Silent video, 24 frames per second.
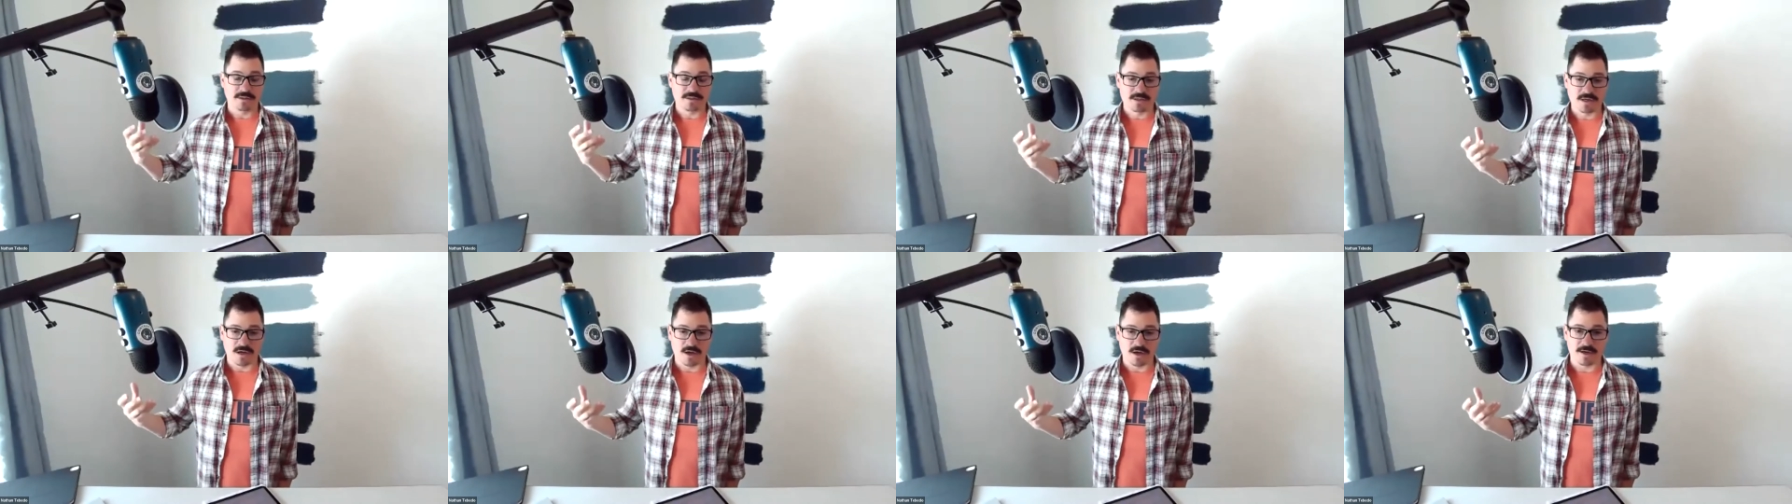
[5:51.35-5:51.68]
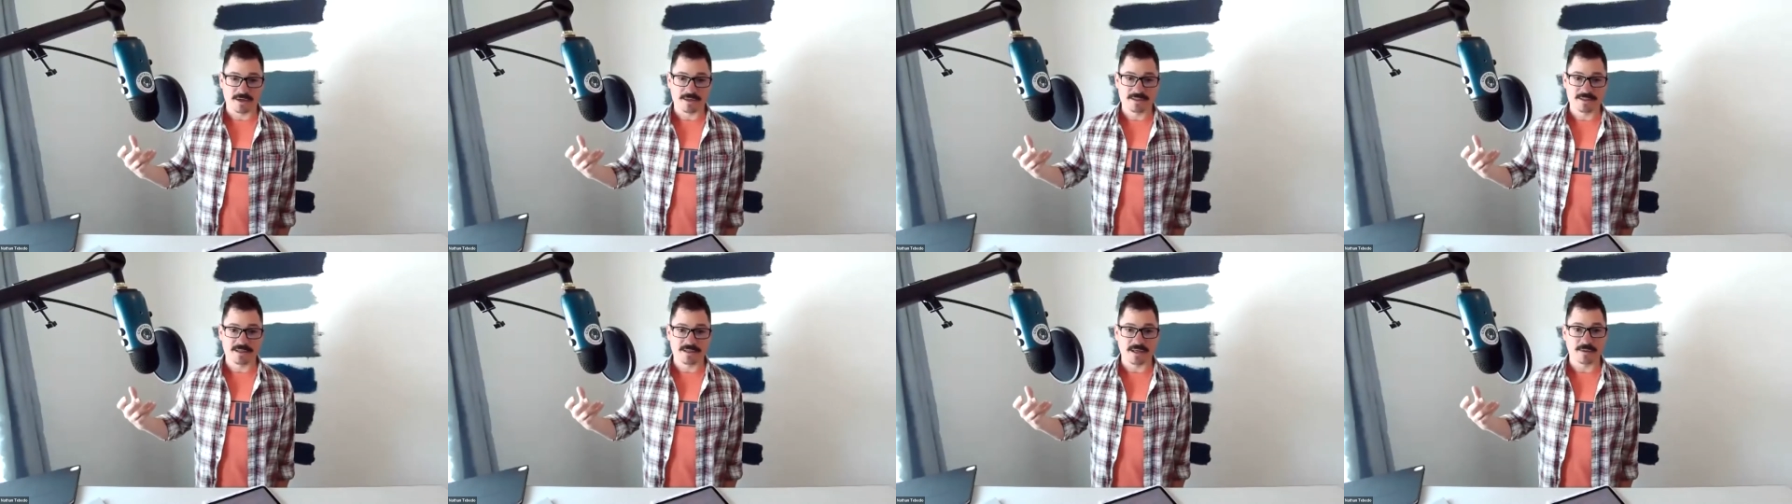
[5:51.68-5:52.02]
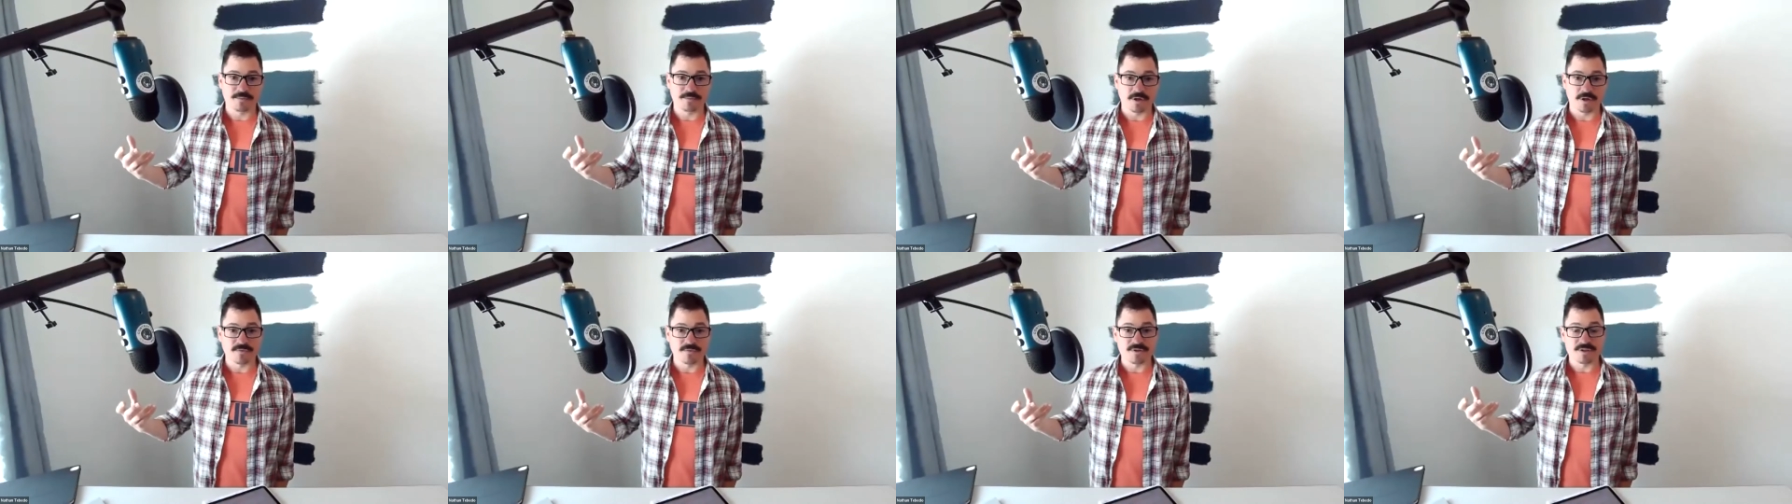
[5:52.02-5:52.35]

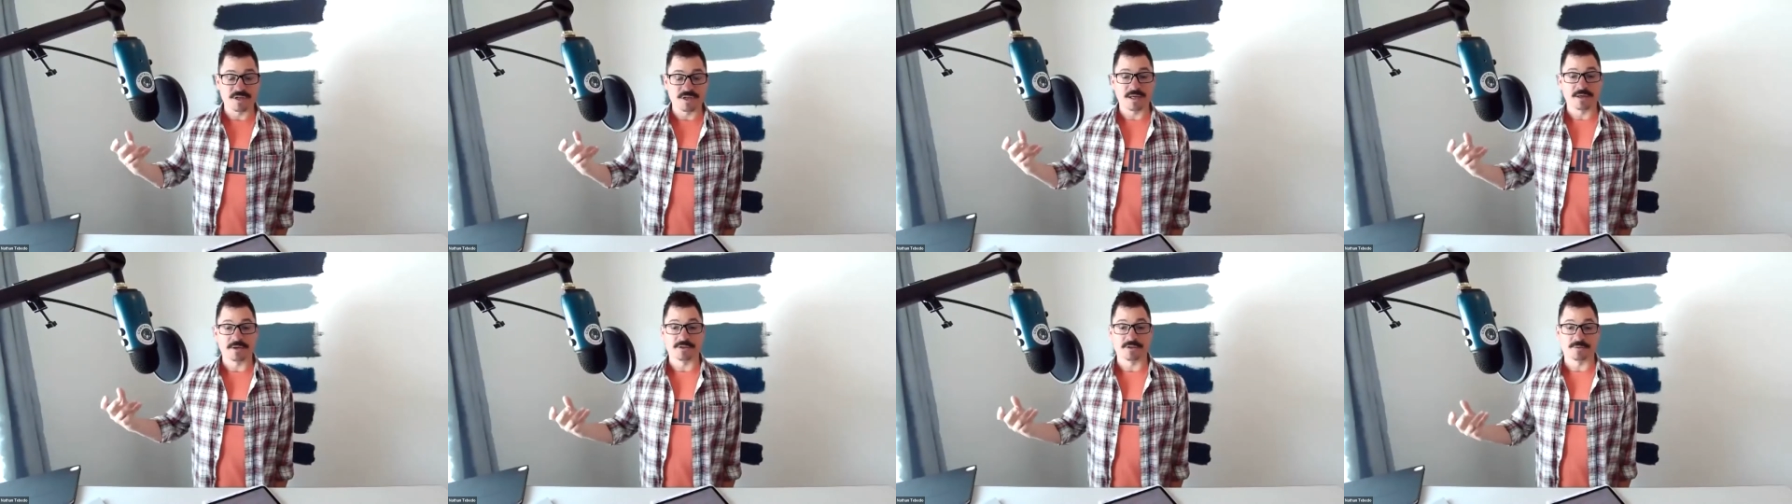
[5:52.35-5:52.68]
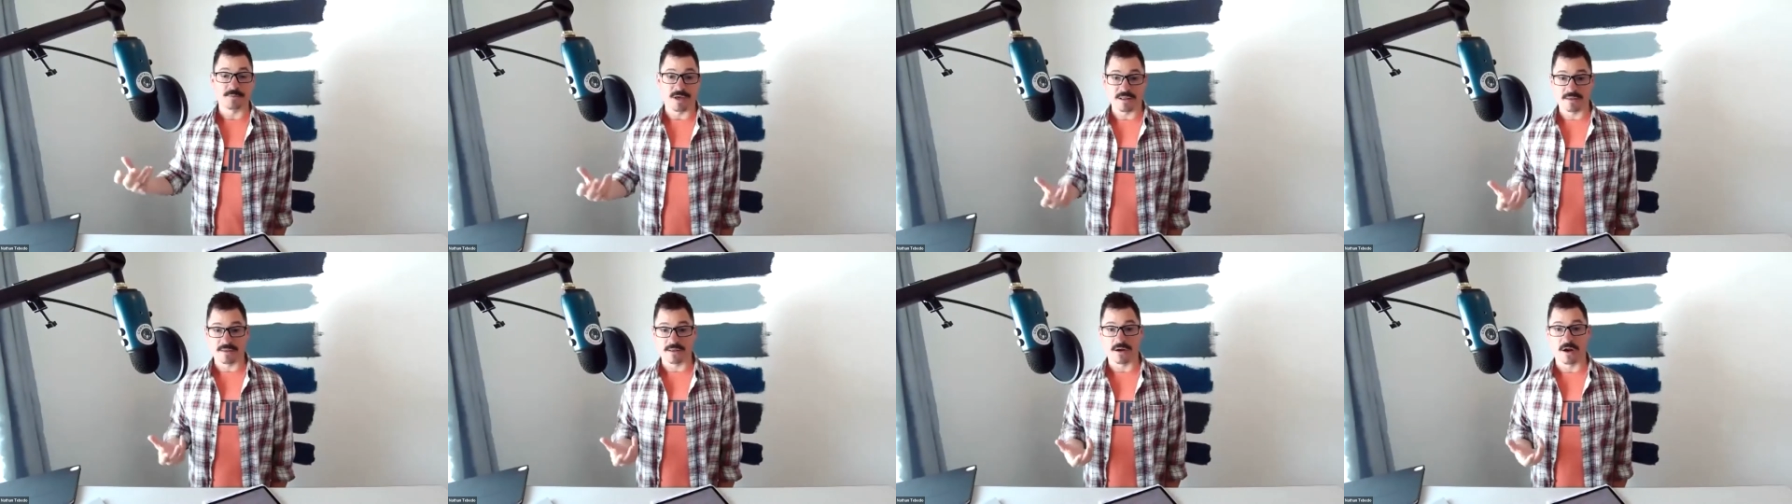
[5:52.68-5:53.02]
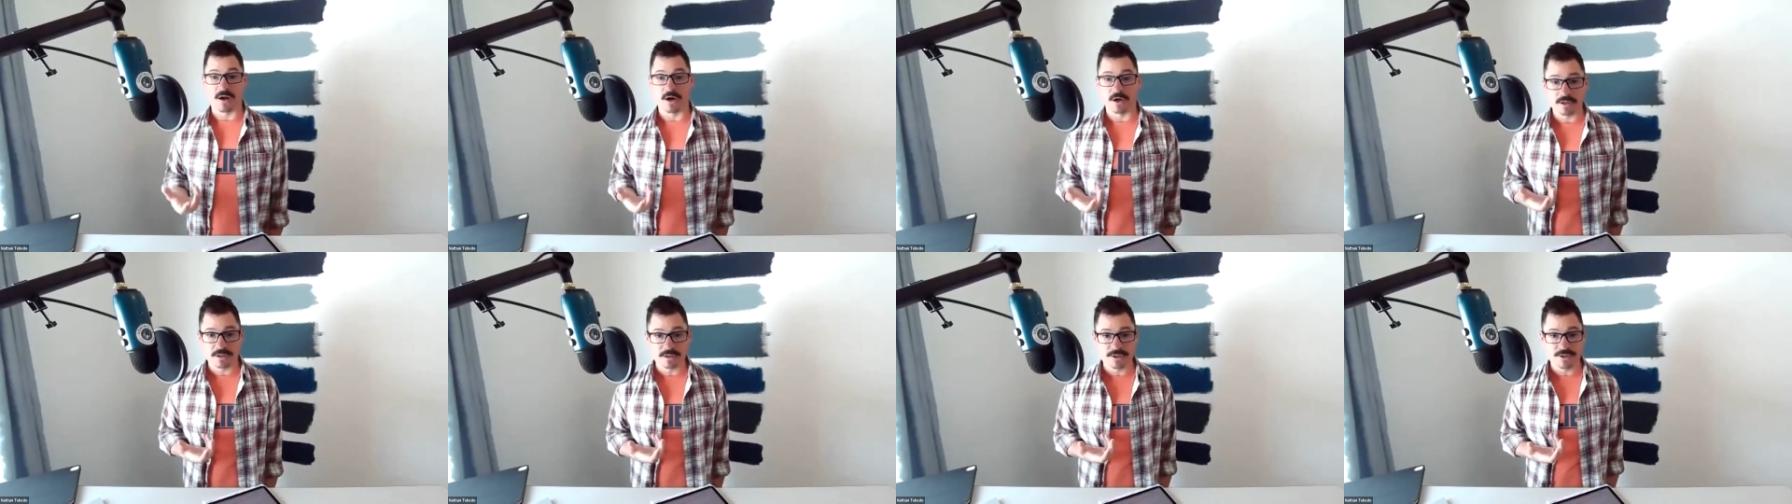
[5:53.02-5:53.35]
concept of sales
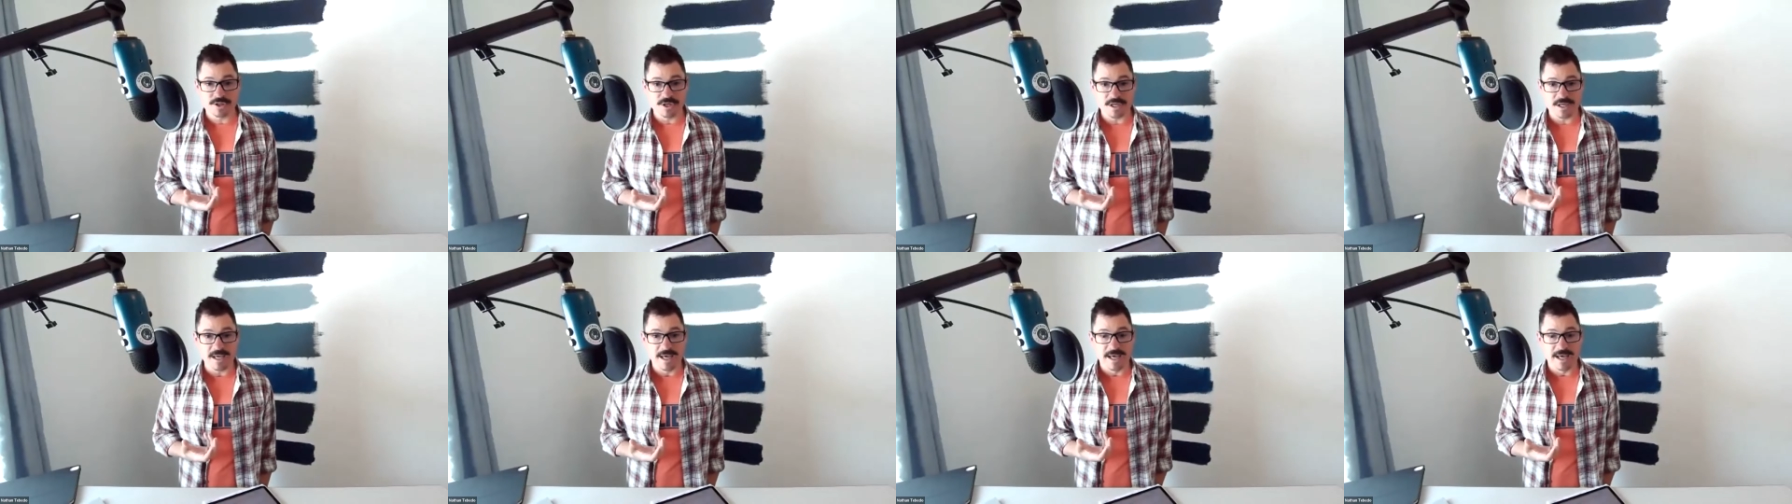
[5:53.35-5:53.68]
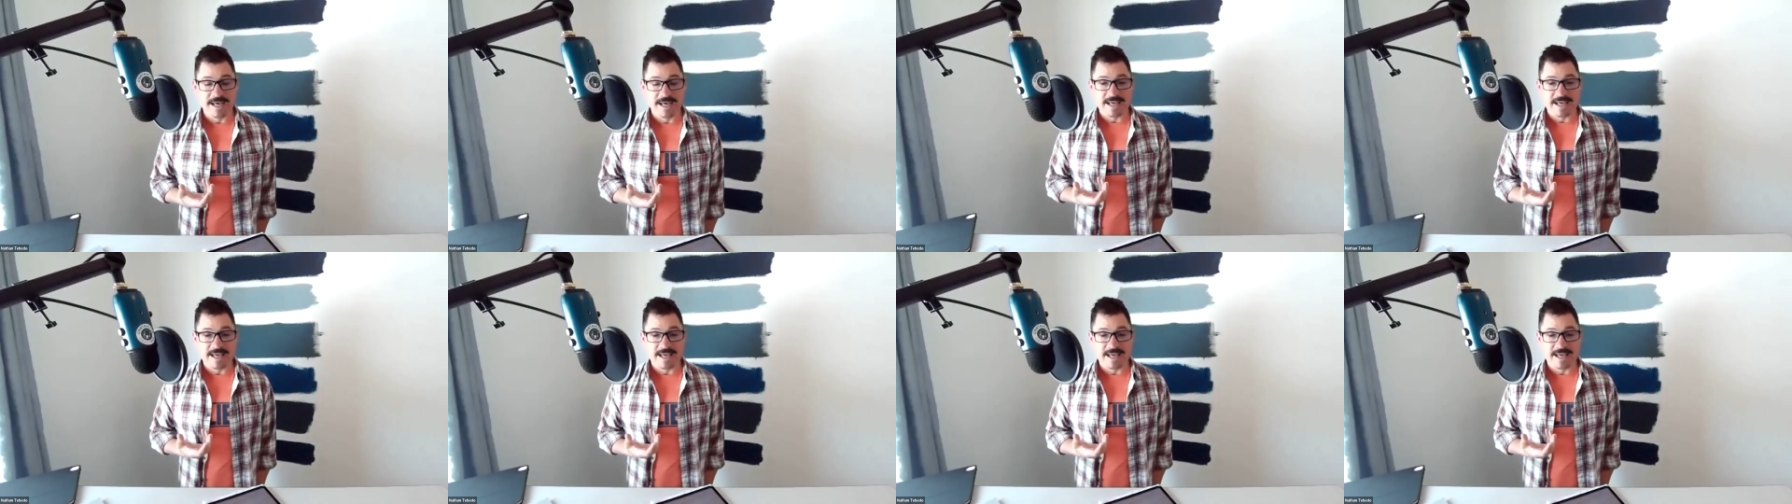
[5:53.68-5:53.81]
methodology